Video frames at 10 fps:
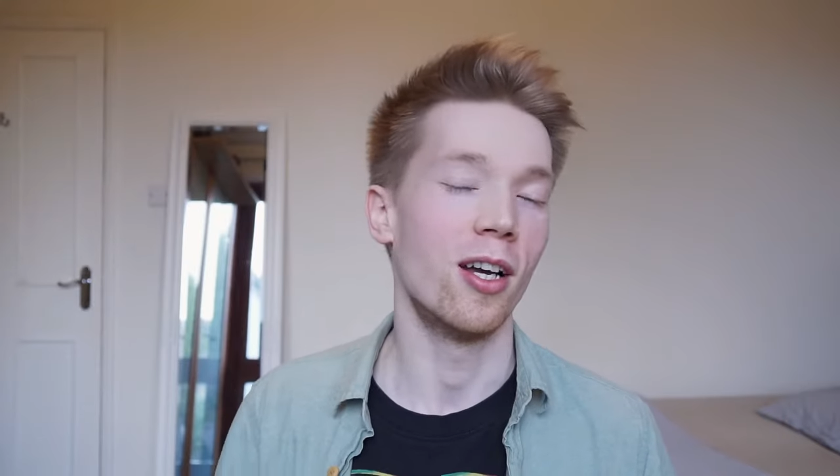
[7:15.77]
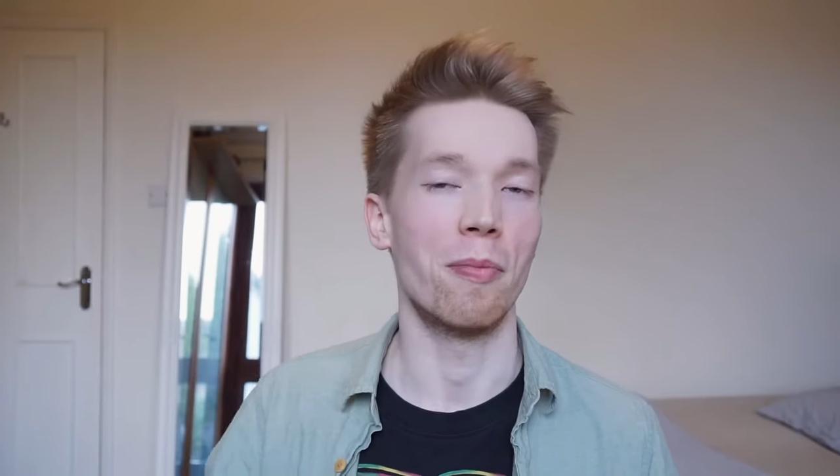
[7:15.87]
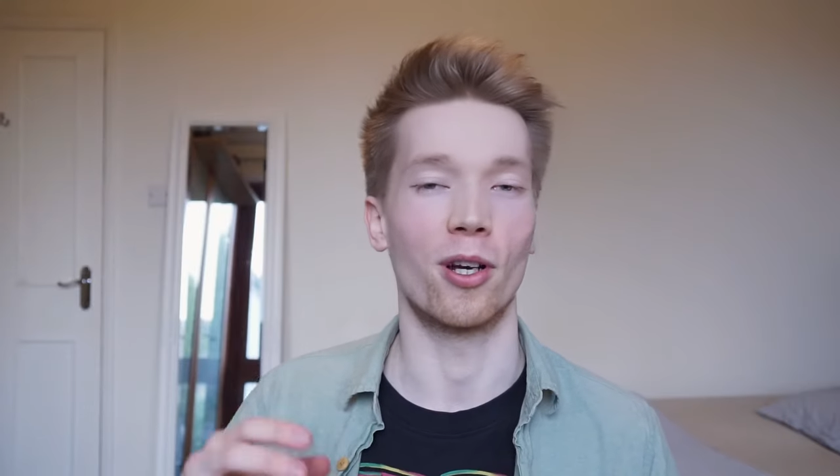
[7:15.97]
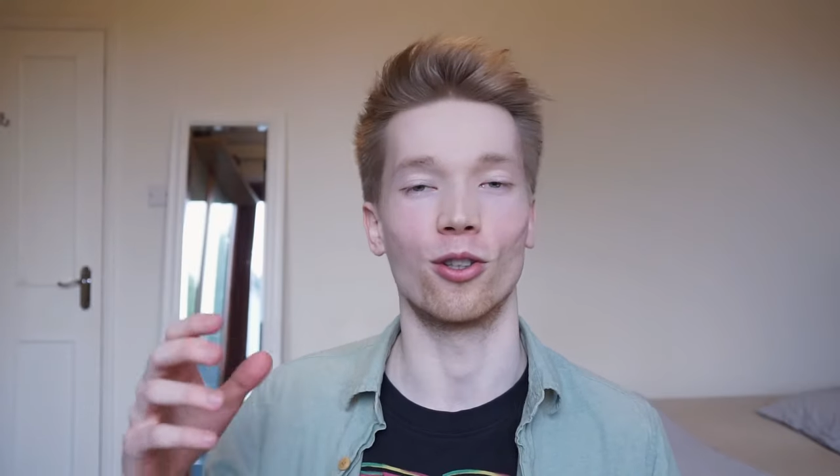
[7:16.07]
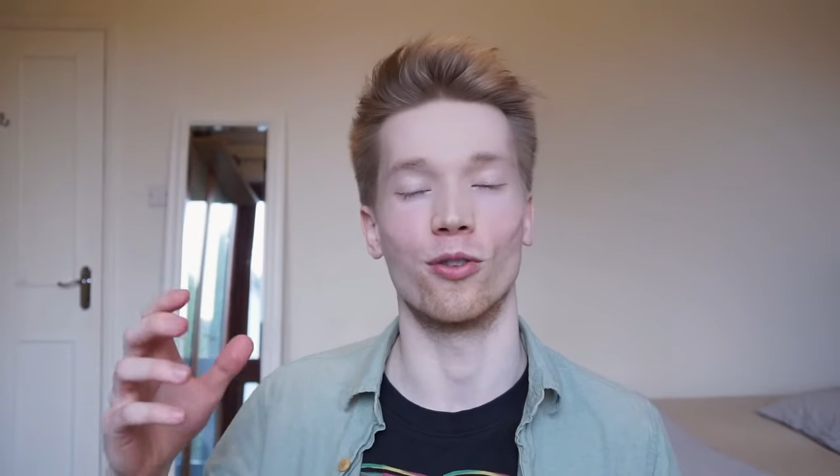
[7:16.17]

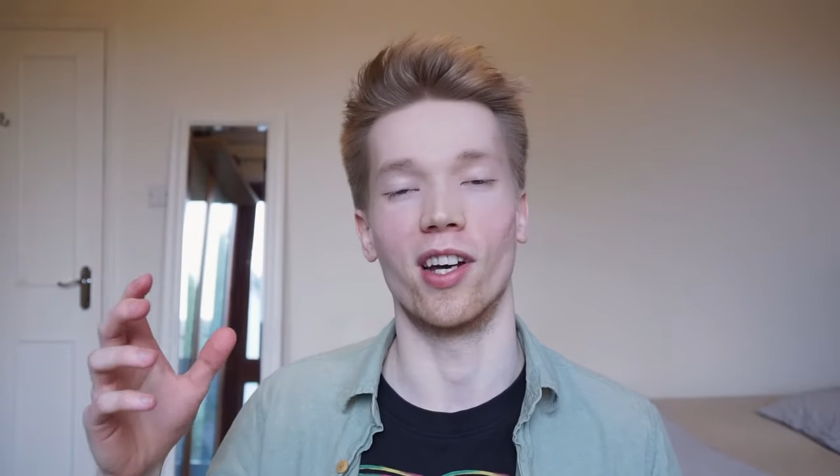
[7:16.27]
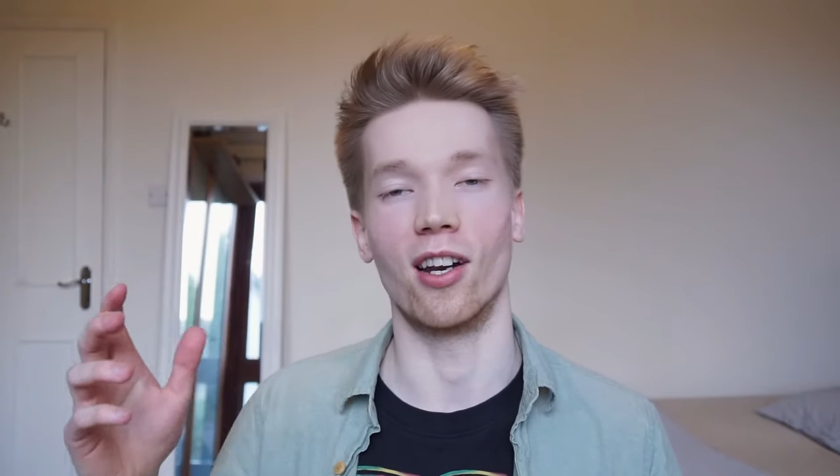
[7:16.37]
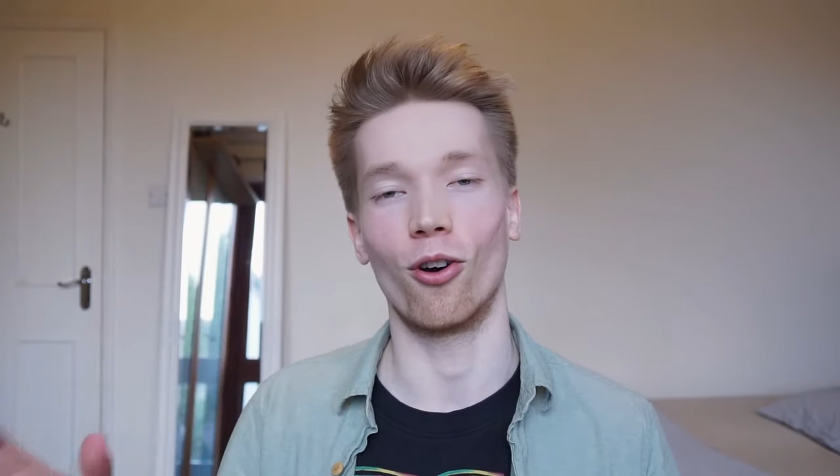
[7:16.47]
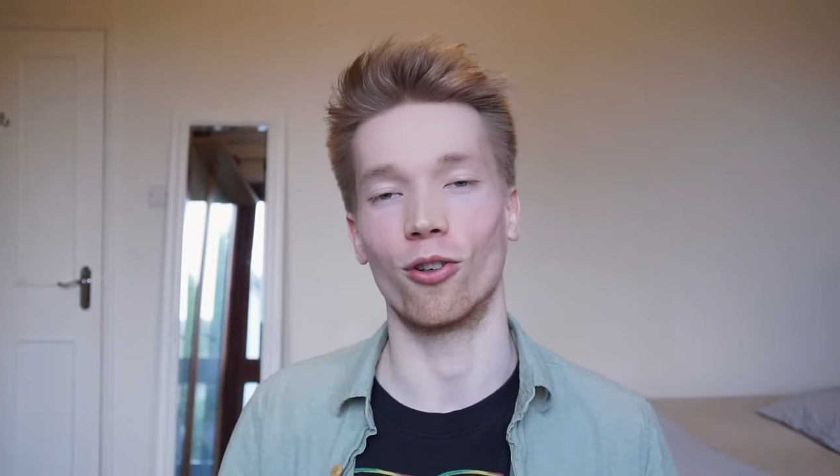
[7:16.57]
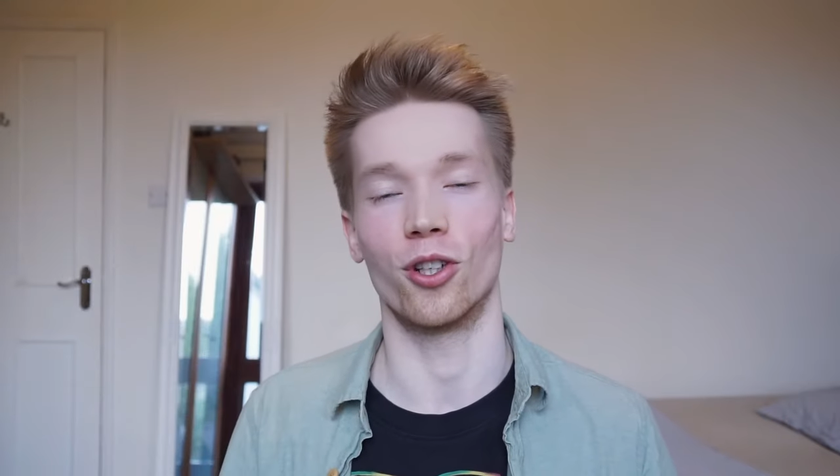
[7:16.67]
because of their
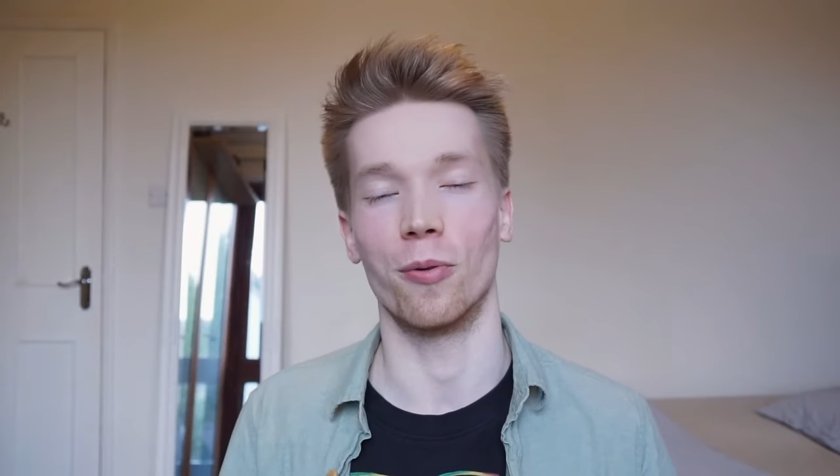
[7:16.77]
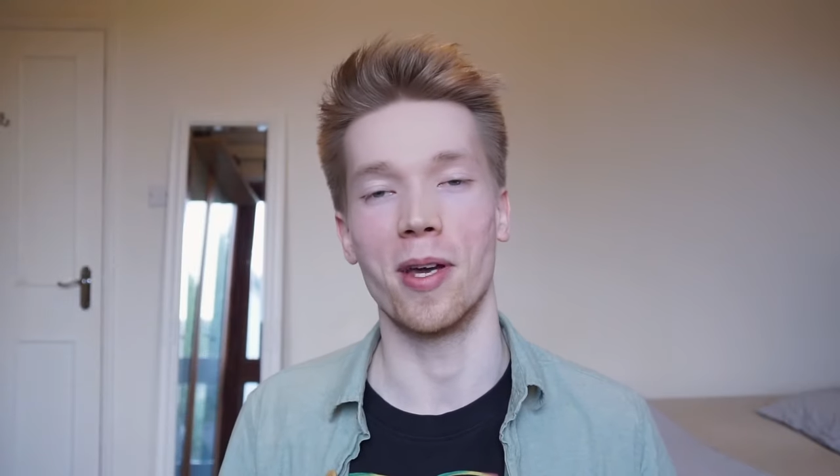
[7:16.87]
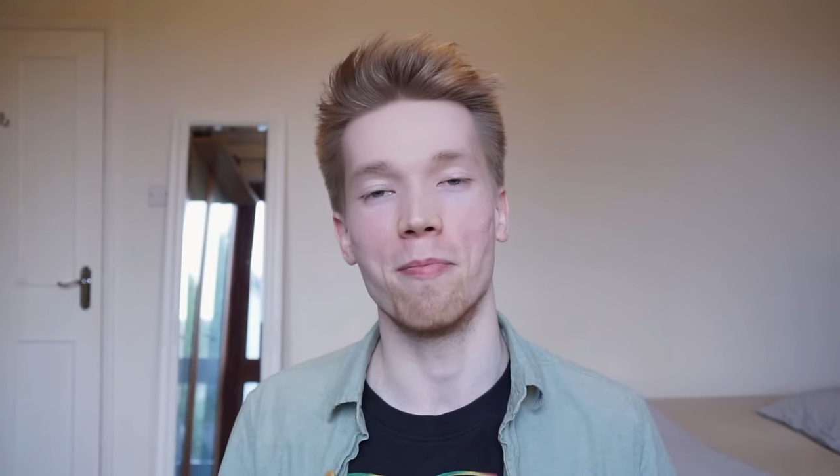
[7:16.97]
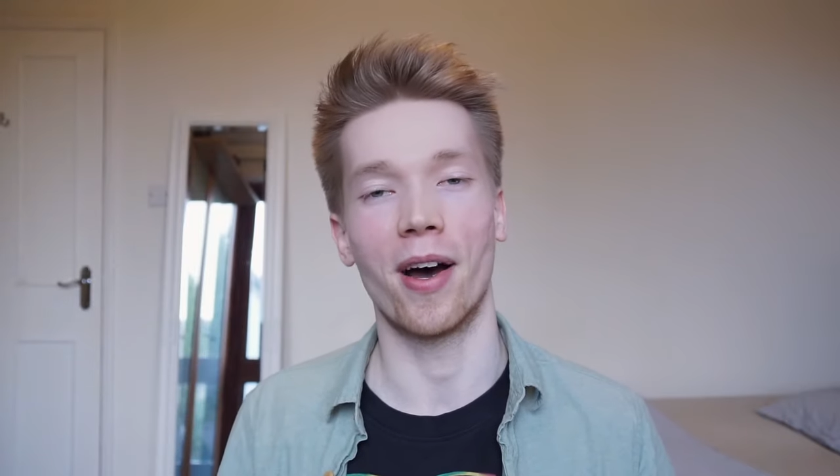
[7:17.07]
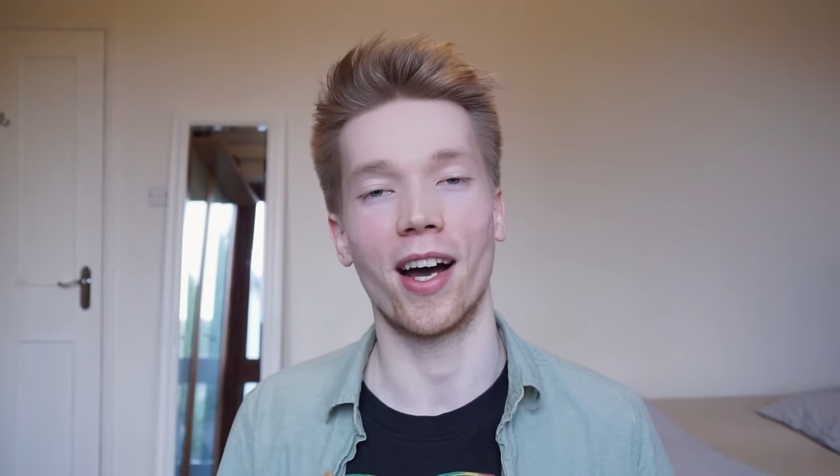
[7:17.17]
long-term
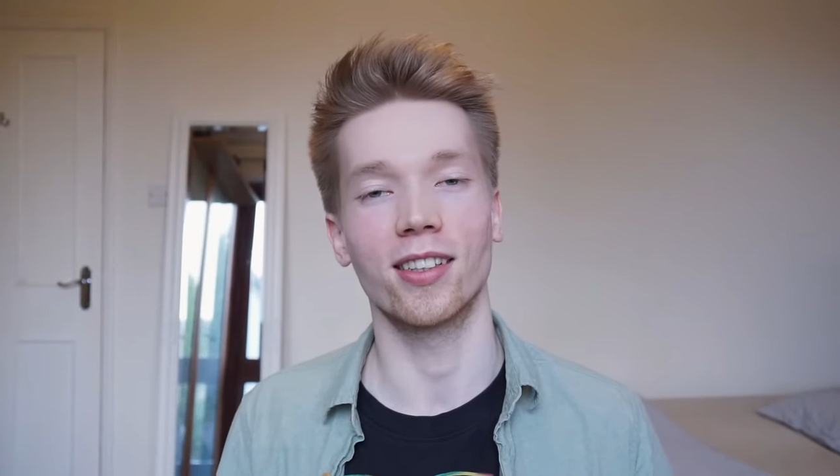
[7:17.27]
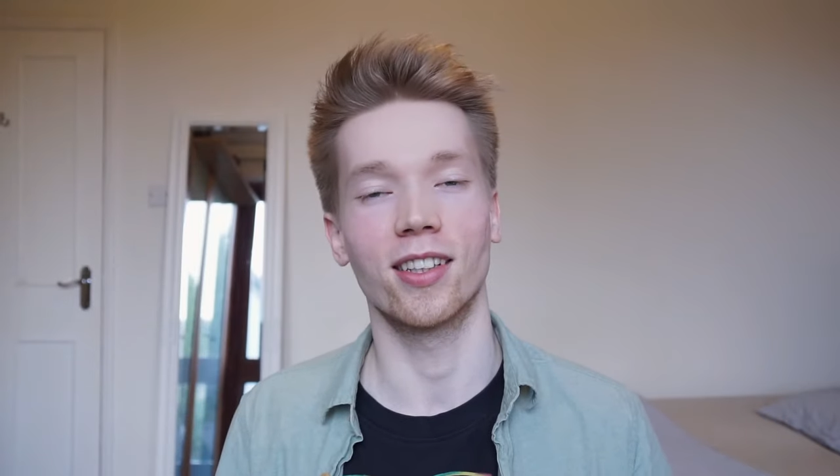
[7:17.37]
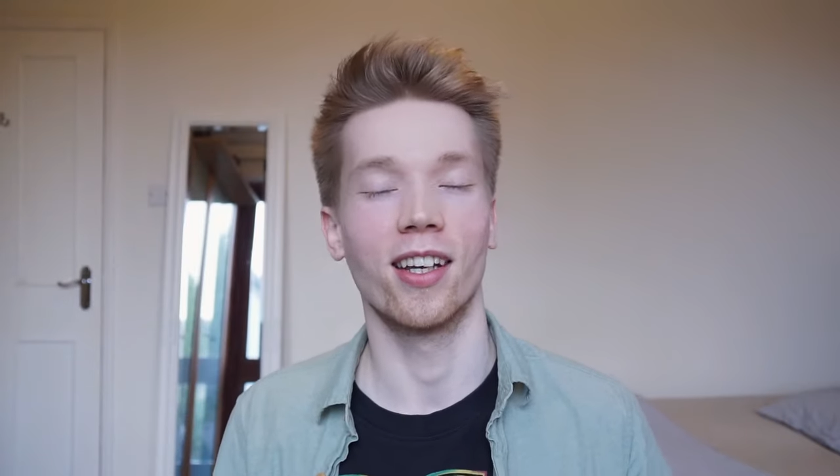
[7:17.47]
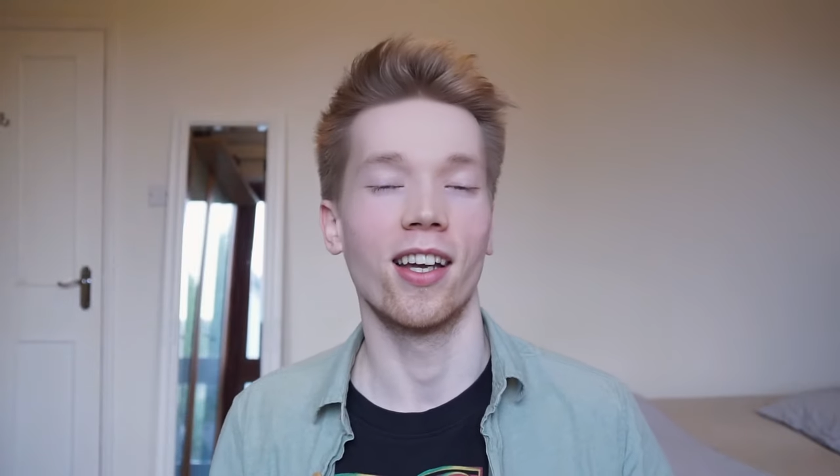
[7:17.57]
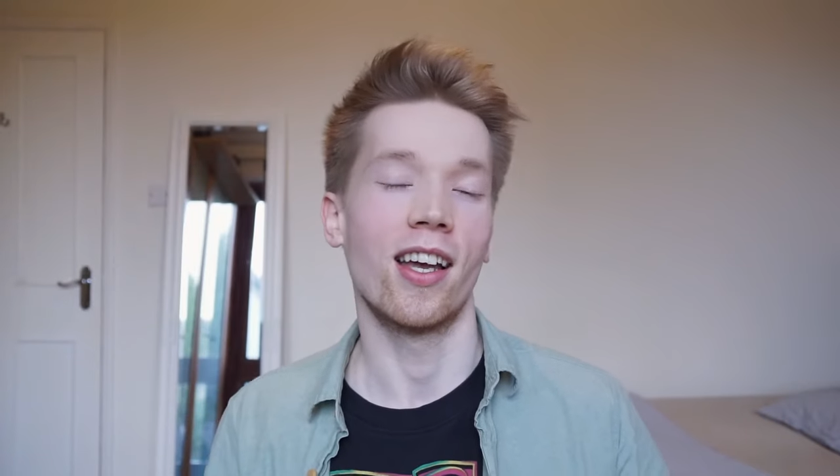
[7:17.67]
impacts.